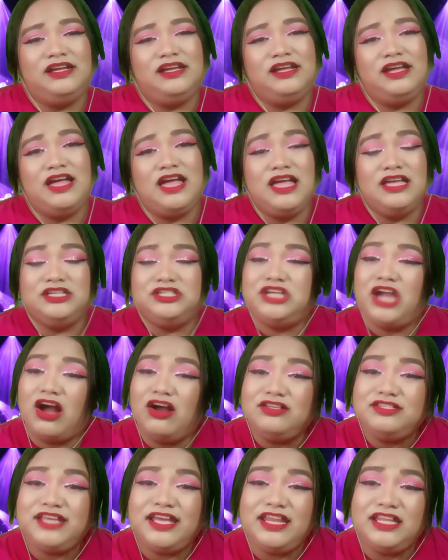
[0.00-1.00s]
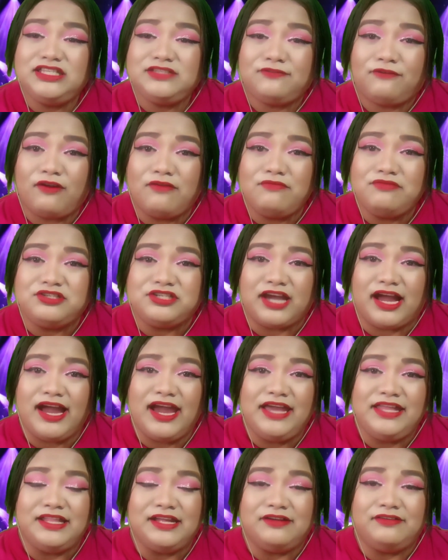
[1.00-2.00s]
ZHOU SHEN is from
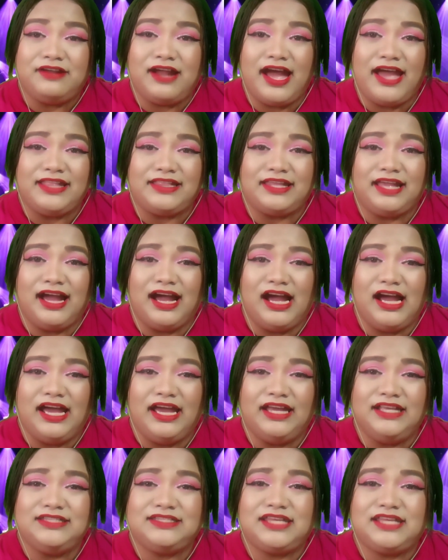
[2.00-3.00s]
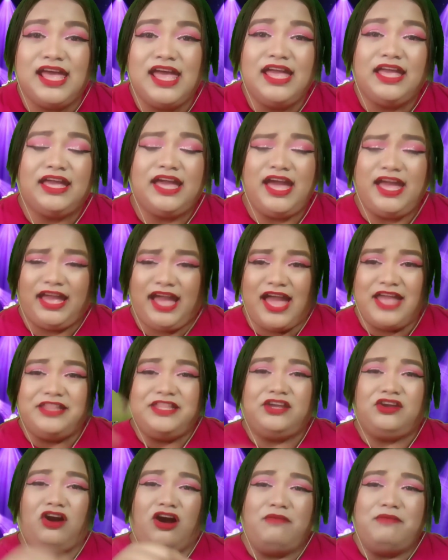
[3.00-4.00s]
China, right, guys? Kindly
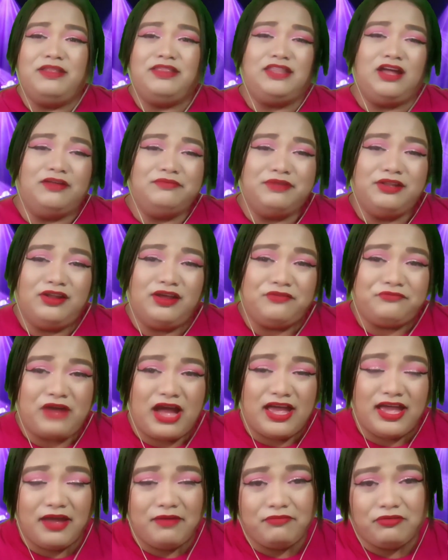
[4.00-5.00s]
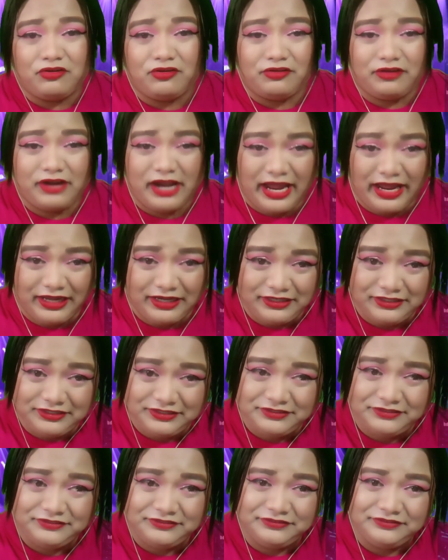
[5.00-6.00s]
comment down below if I am correct.
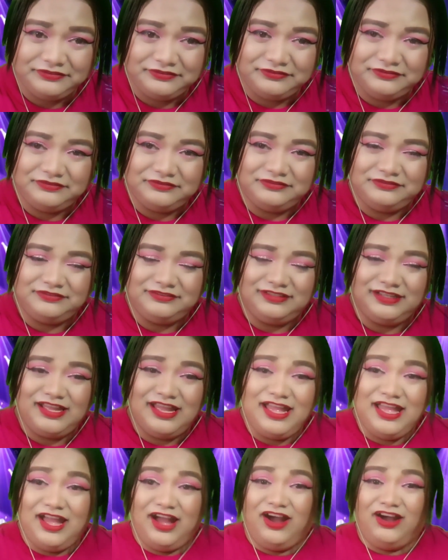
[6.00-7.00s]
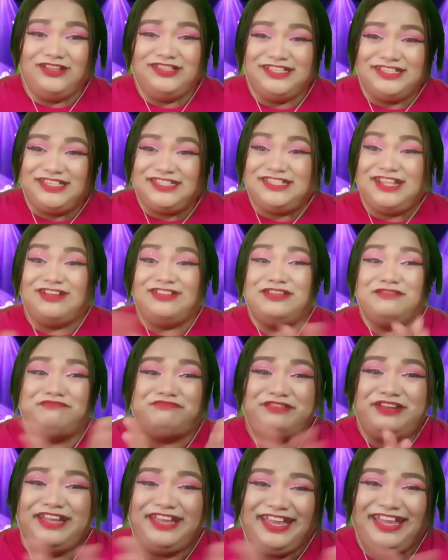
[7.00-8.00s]
Oh, this is not the
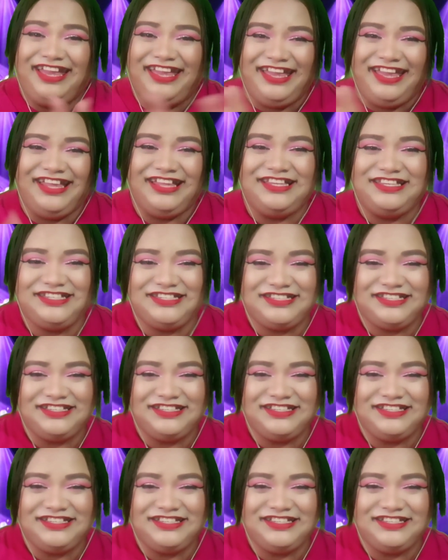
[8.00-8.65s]
bridge!